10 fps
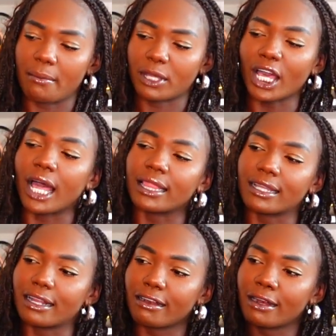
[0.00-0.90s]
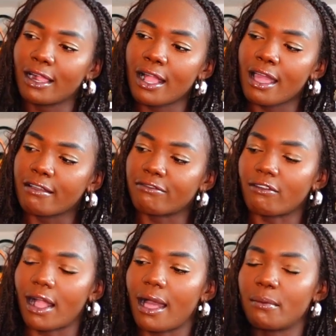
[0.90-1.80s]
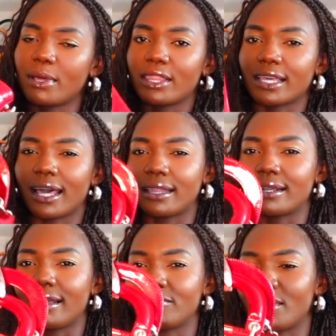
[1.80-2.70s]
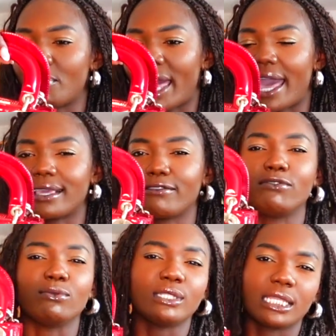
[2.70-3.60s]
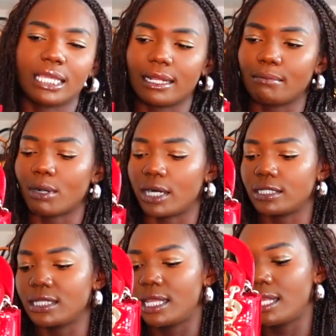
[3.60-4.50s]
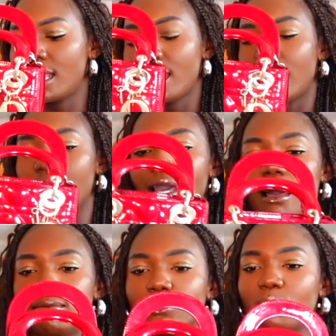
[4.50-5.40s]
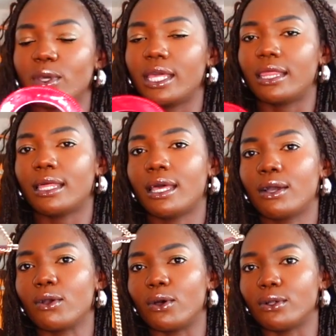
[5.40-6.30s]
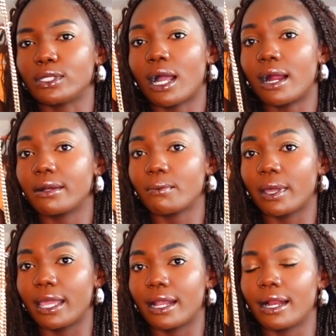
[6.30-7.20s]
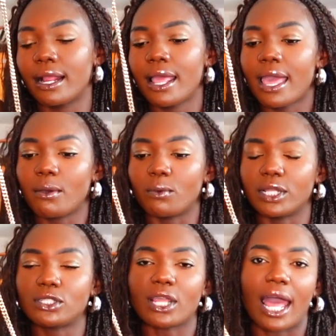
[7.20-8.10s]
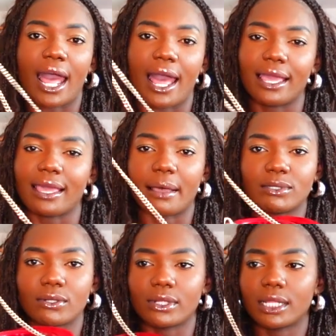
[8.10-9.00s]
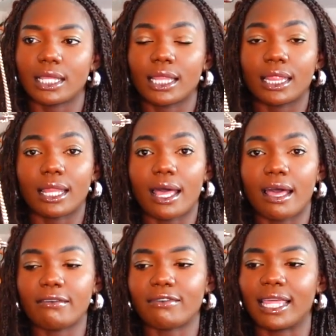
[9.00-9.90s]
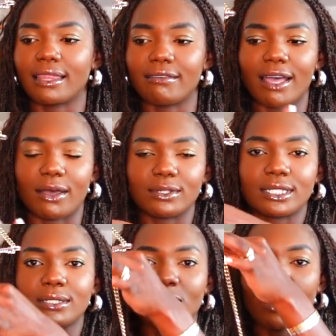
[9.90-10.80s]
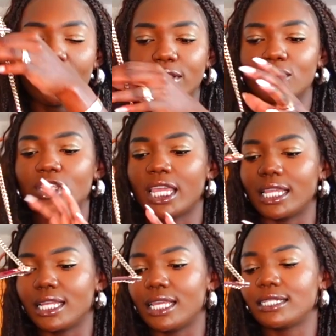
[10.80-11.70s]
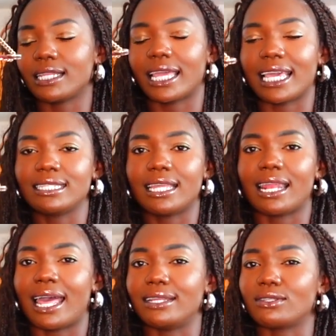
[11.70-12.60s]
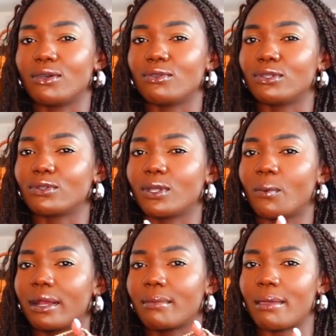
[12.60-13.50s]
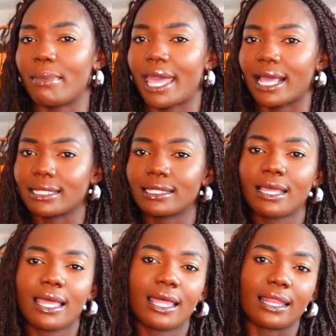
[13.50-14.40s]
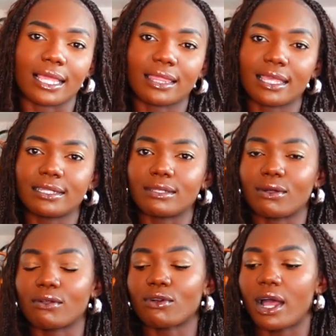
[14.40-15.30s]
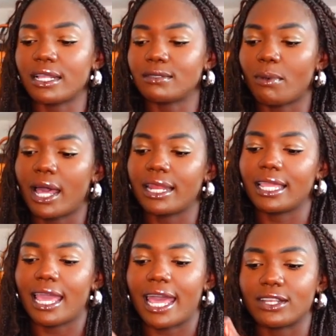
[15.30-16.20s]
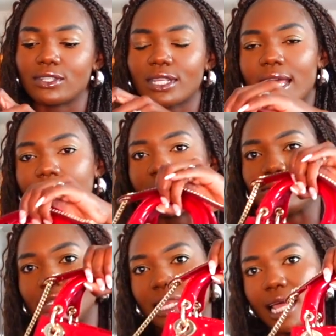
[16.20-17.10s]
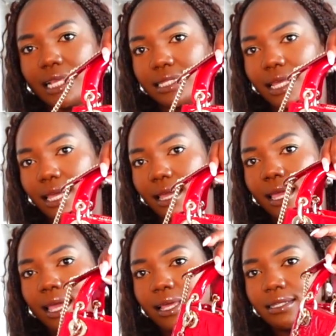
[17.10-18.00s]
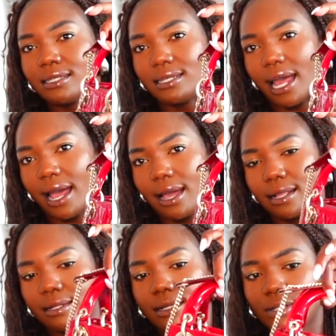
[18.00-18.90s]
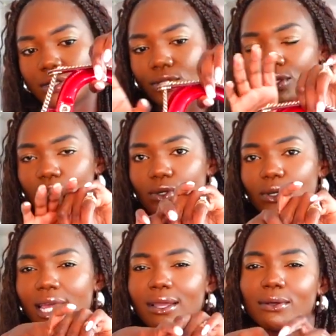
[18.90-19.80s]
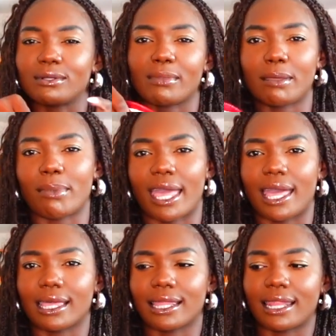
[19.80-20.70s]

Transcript: color from the color of the bag if you see it in person. It comes with gold hardware, which I absolutely love. I love how small the chain is. Like I said, I don't usually wear my bags like this or crossbody. I just kind of use it as a style to kind of hold my bag